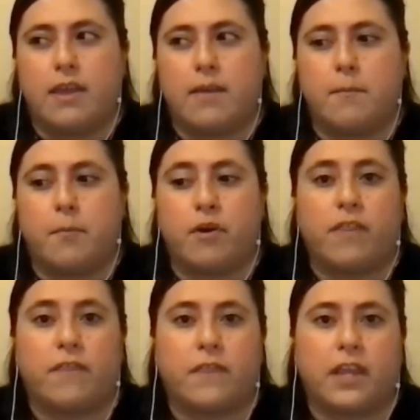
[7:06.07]

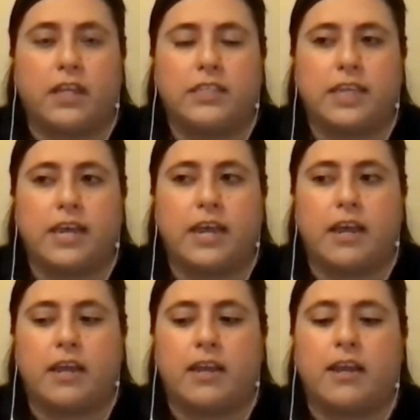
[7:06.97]
important things
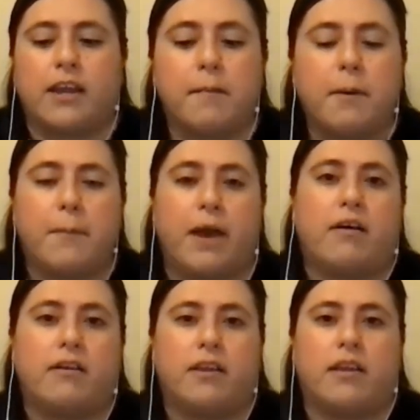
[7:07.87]
that can come
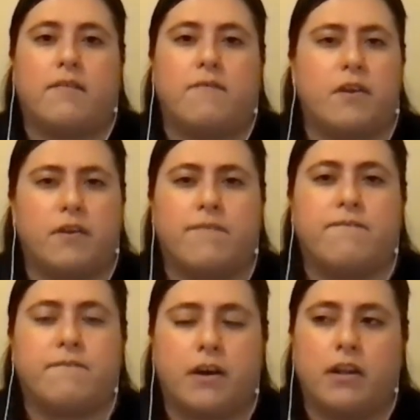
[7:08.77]
about in a very
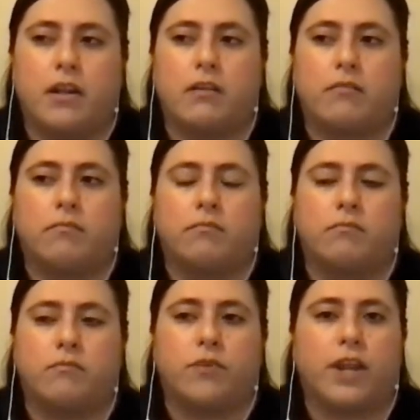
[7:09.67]
fun and
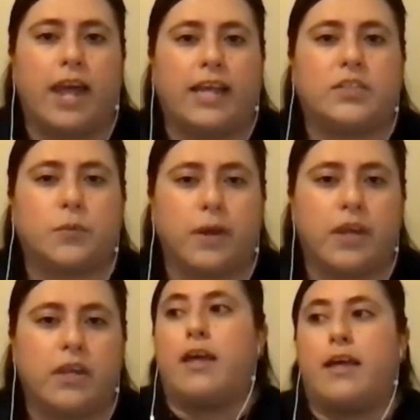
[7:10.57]
relaxed
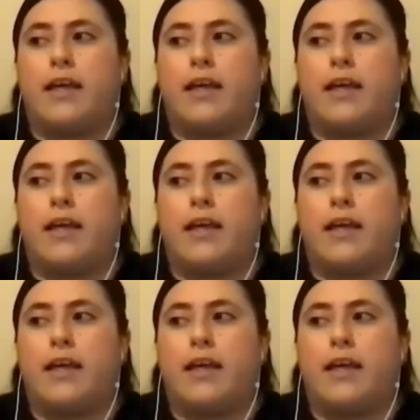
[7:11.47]
way.